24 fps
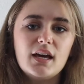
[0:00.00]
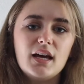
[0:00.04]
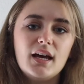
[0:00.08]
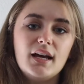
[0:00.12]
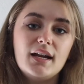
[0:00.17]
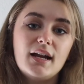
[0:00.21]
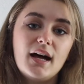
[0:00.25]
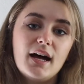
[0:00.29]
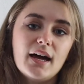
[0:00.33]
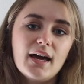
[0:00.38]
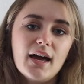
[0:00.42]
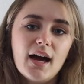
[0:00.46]

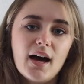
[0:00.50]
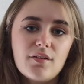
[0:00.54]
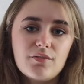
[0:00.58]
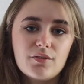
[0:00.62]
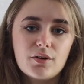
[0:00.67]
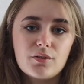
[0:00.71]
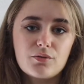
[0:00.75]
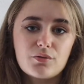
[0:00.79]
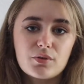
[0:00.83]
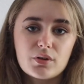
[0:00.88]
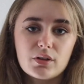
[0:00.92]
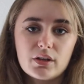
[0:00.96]
And I
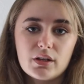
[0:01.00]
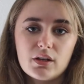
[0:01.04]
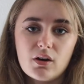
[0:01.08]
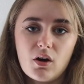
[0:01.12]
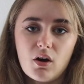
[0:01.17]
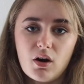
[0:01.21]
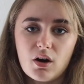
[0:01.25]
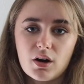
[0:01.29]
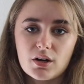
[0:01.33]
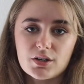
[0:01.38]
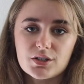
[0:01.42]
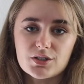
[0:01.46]
have a really
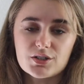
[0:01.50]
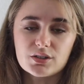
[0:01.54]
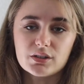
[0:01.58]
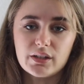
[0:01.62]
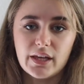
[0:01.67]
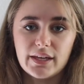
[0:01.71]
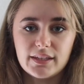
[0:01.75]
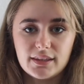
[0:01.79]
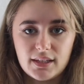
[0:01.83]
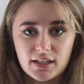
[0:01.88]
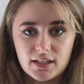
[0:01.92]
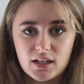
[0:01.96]
harsh
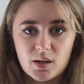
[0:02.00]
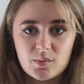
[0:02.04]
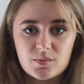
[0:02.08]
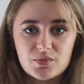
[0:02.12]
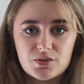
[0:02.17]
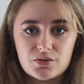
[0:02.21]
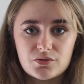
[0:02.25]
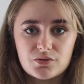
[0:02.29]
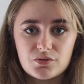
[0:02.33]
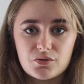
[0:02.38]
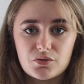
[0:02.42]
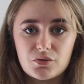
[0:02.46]
light that
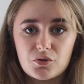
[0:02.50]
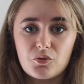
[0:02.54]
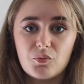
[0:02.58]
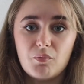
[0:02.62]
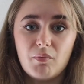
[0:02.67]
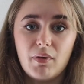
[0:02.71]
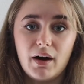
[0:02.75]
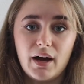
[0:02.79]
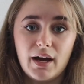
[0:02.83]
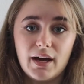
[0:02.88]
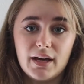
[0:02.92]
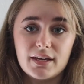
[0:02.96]
comes through
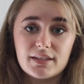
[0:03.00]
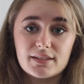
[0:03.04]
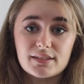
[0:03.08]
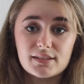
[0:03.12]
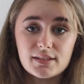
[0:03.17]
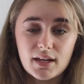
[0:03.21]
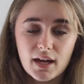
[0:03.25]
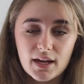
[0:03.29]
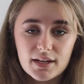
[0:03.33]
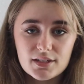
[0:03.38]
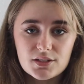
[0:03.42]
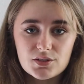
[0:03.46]
my
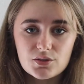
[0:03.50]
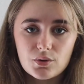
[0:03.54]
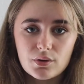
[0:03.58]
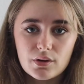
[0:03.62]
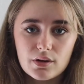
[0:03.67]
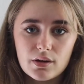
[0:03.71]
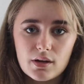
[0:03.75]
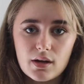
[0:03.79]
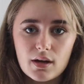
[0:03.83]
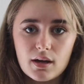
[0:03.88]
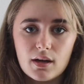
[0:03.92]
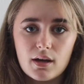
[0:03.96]
side
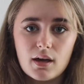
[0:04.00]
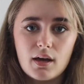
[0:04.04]
door,